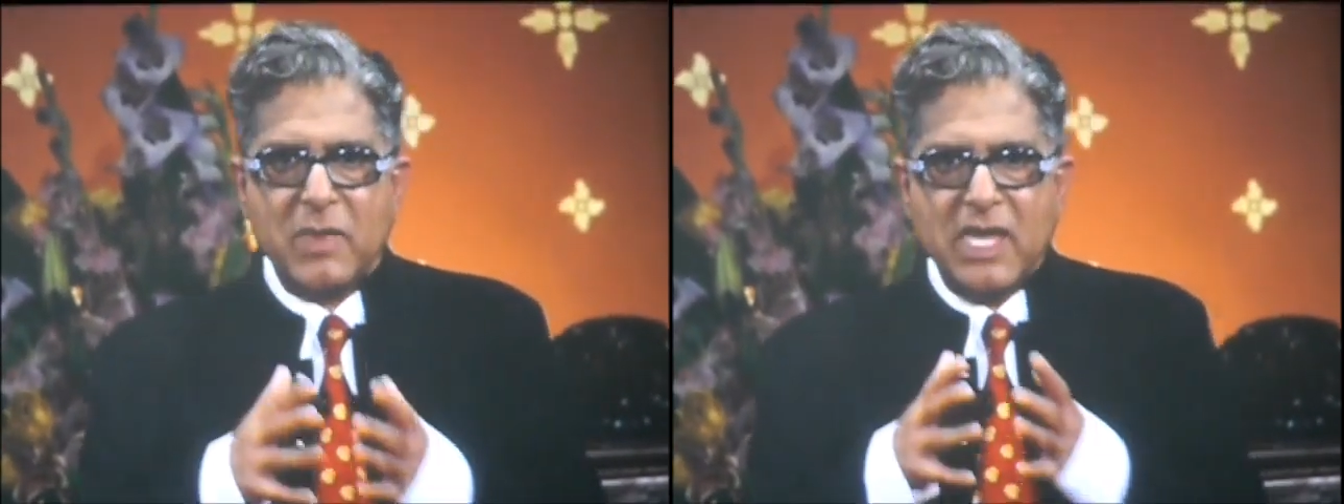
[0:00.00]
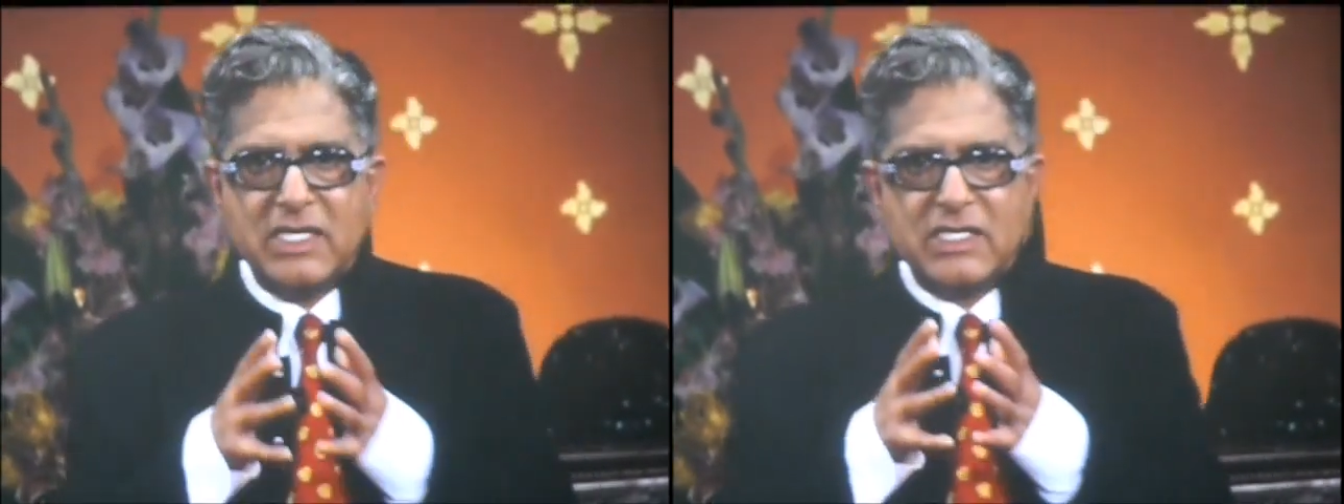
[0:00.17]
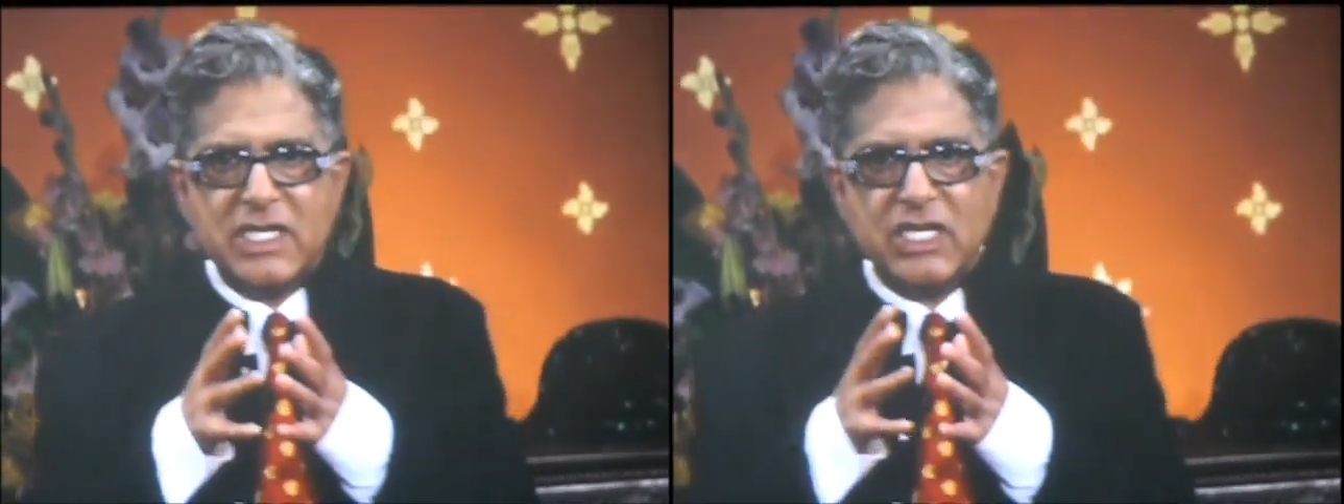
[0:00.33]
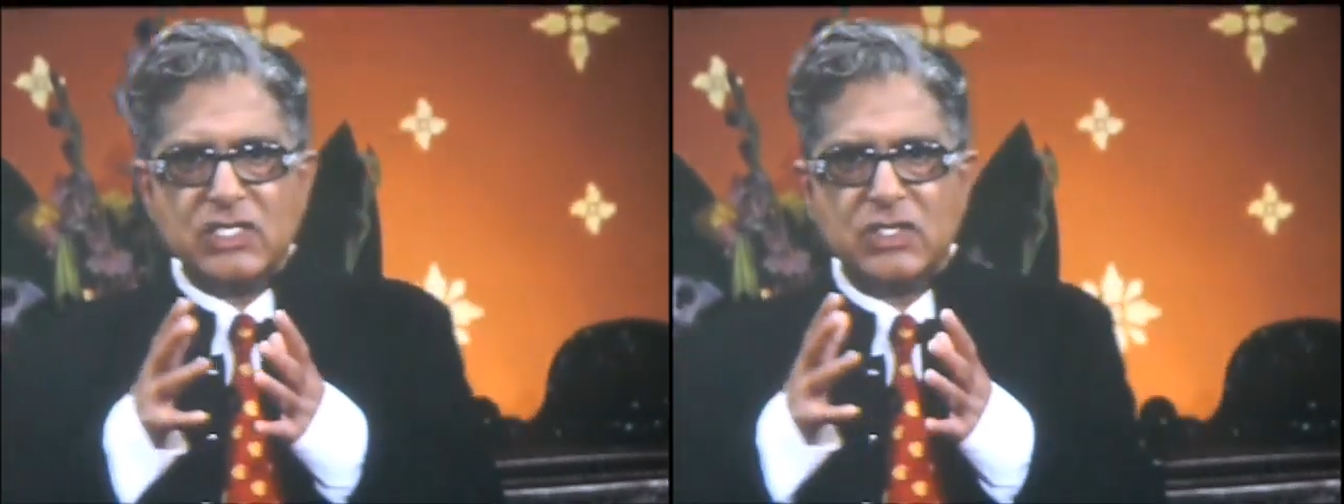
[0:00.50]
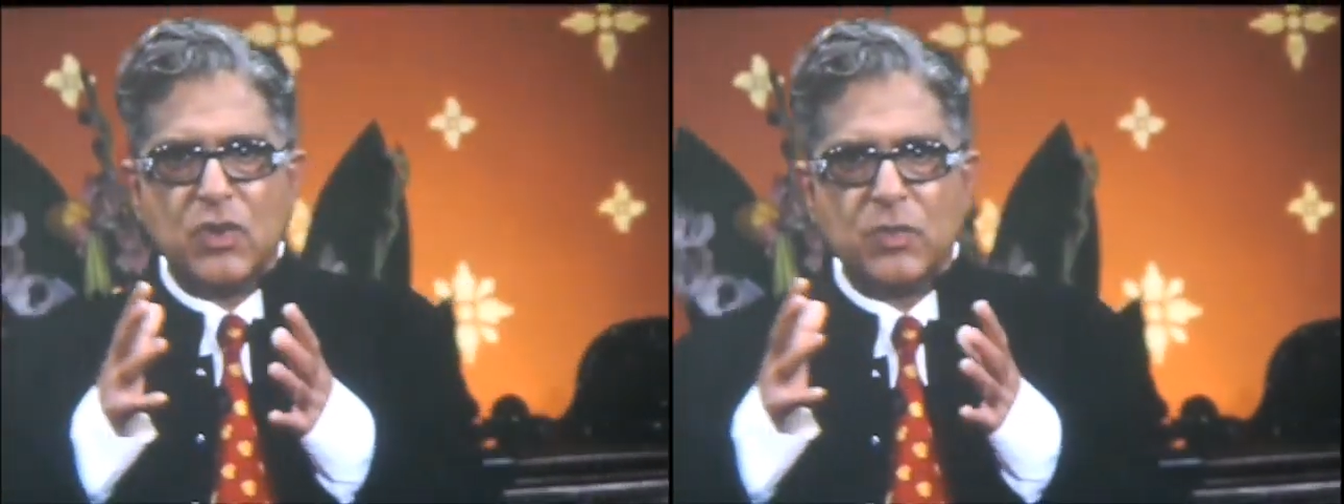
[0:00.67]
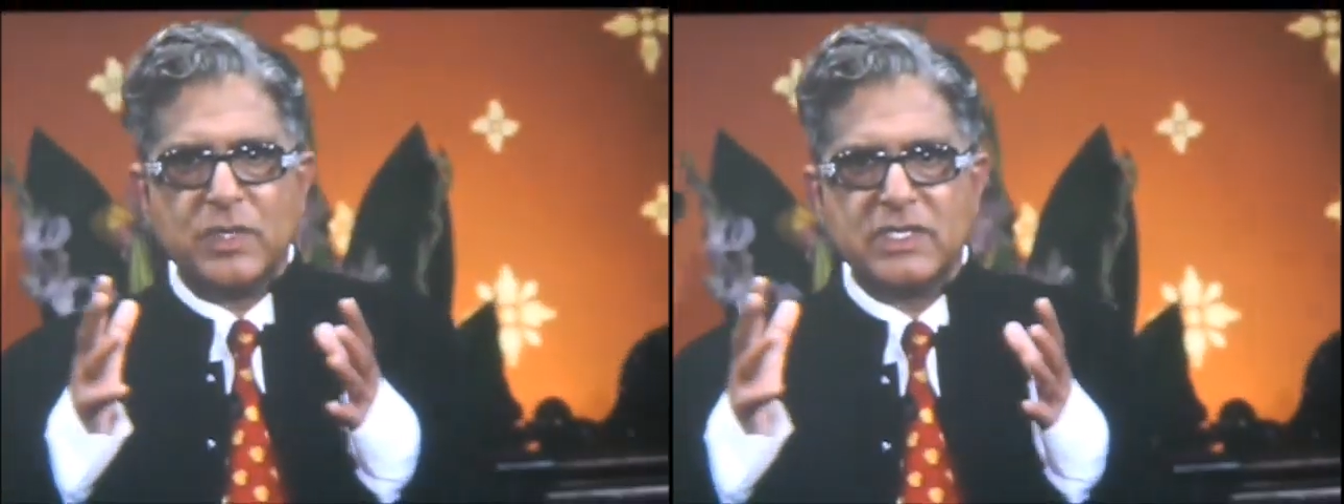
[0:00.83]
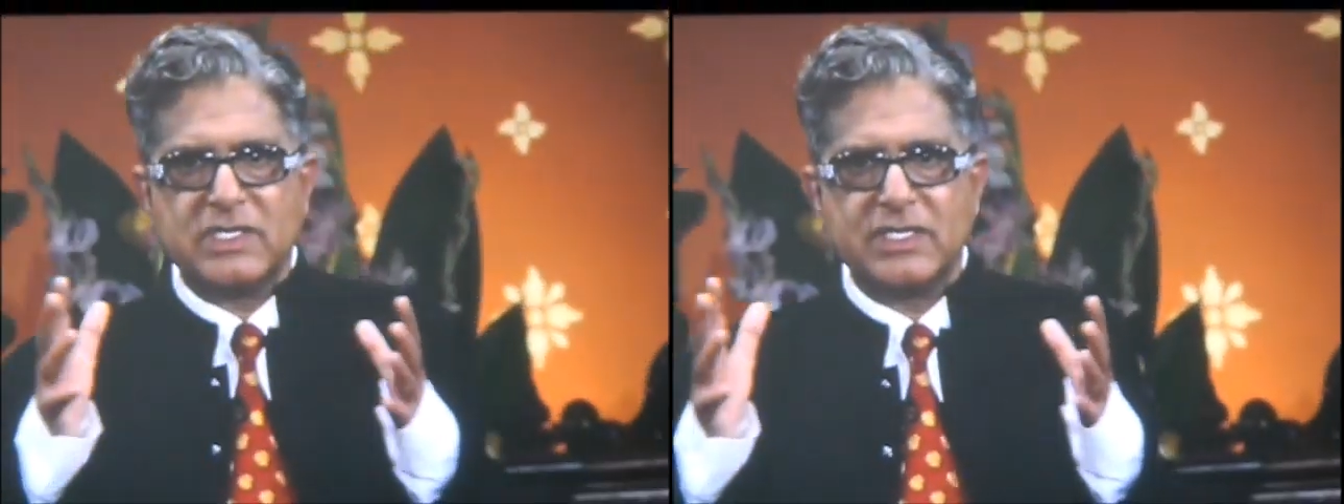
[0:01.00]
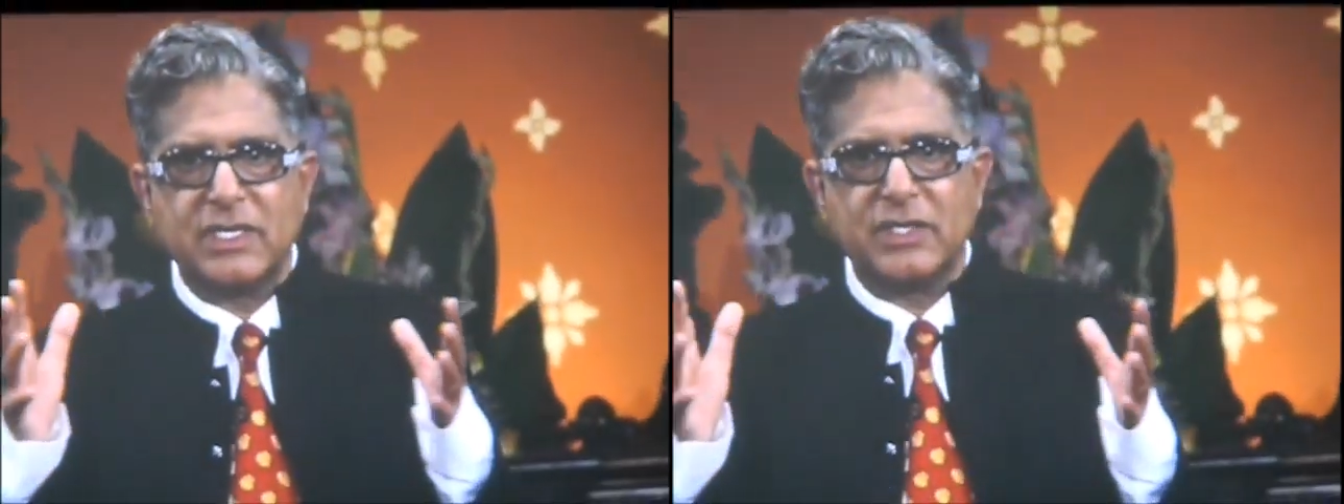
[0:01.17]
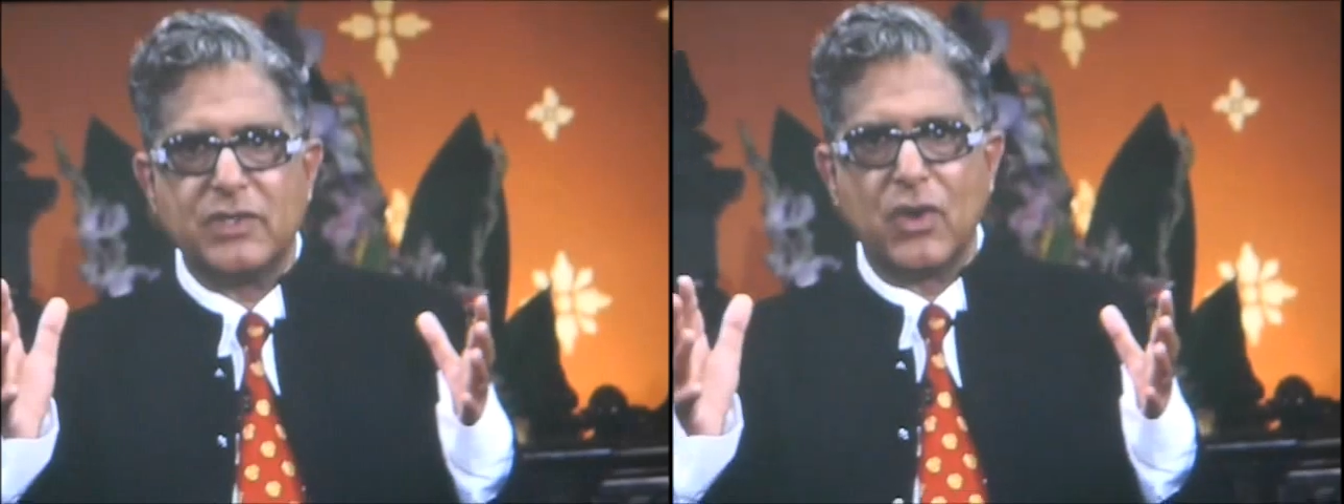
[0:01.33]
Meditation opens
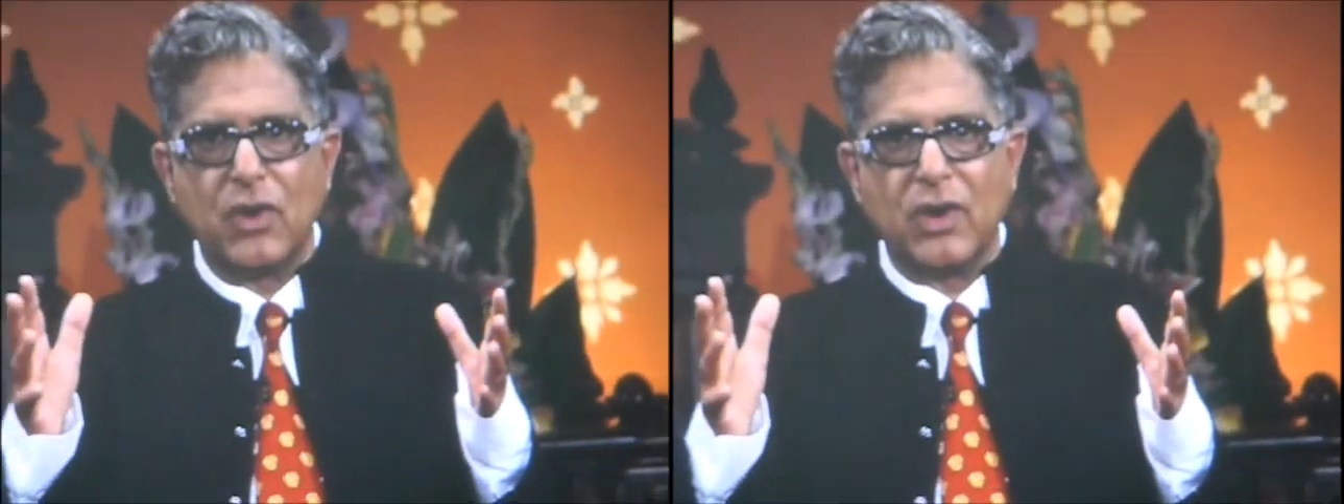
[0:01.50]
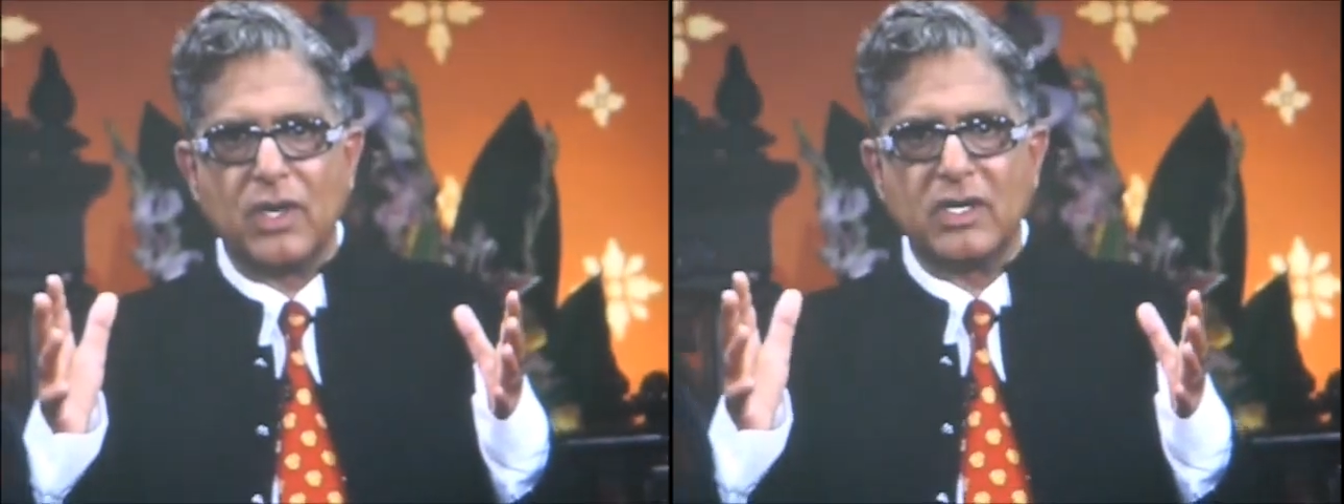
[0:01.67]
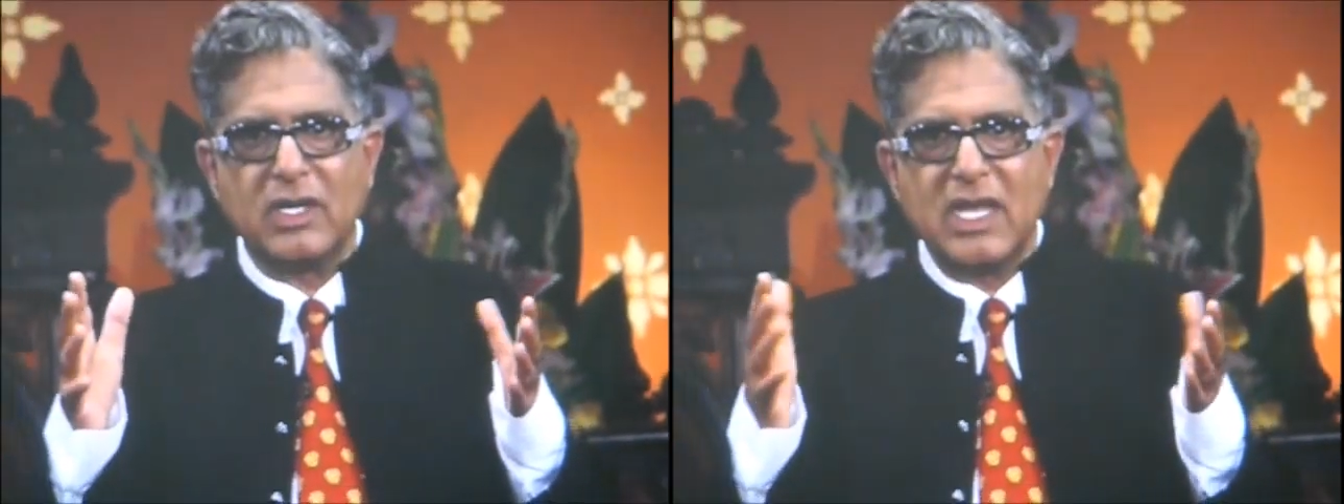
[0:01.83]
the door.